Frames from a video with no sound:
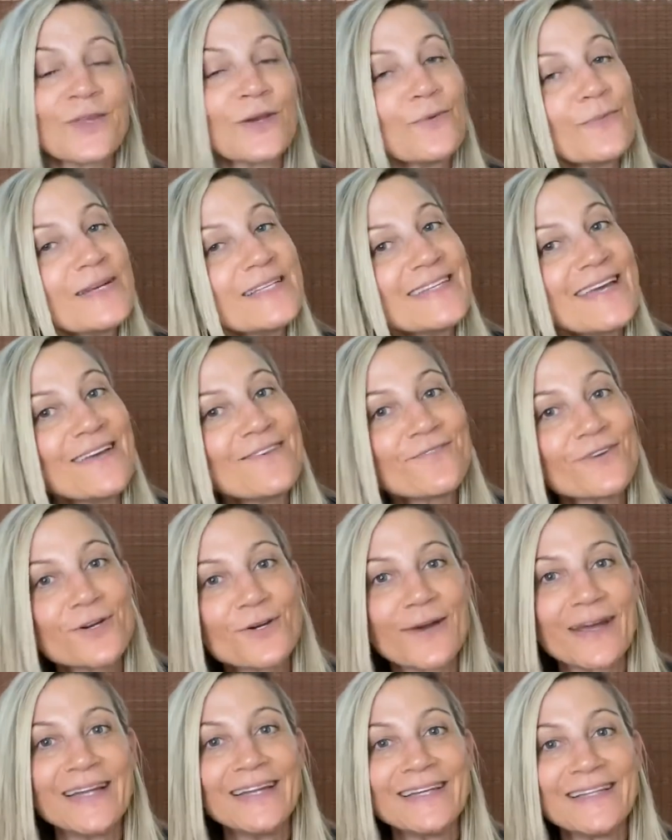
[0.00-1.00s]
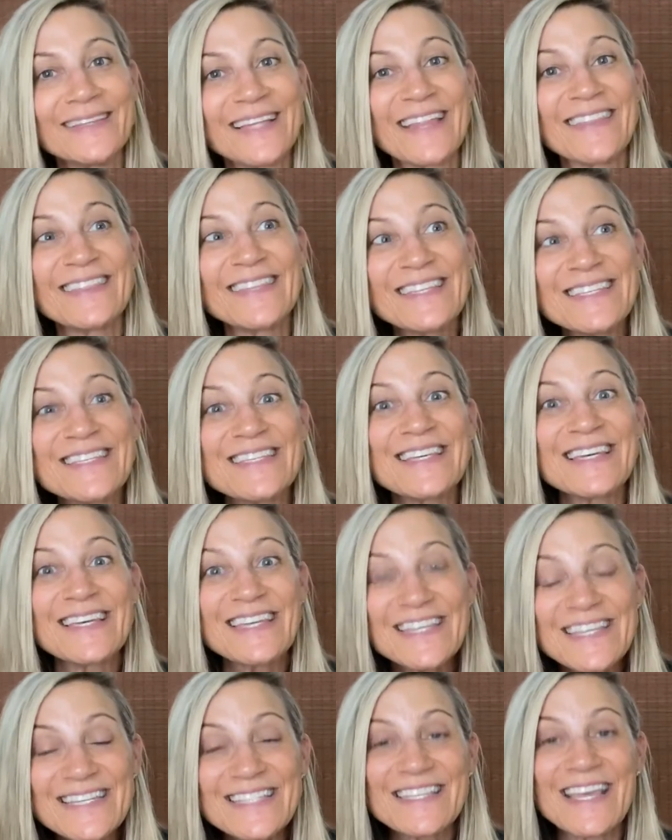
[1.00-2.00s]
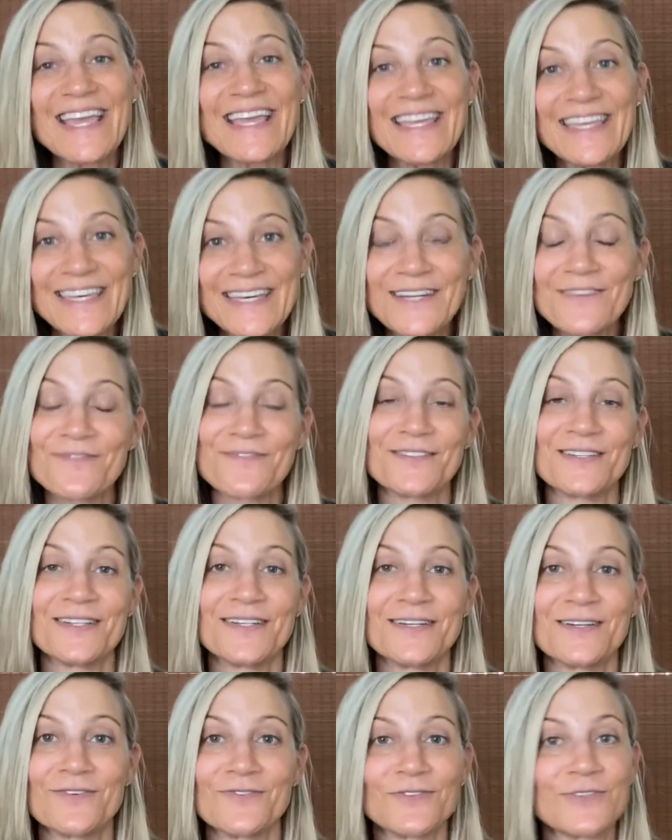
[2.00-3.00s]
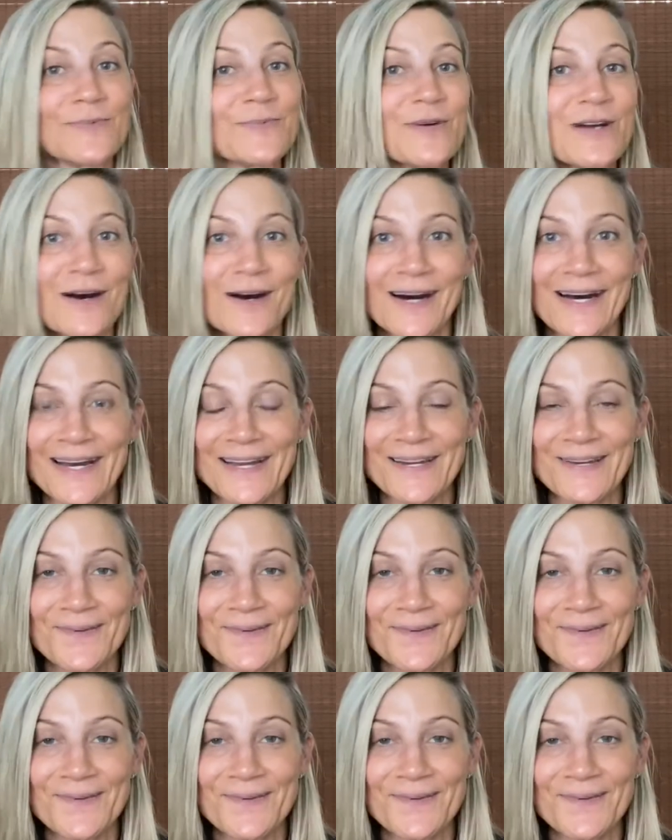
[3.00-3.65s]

We take for granted that this is a gift from God.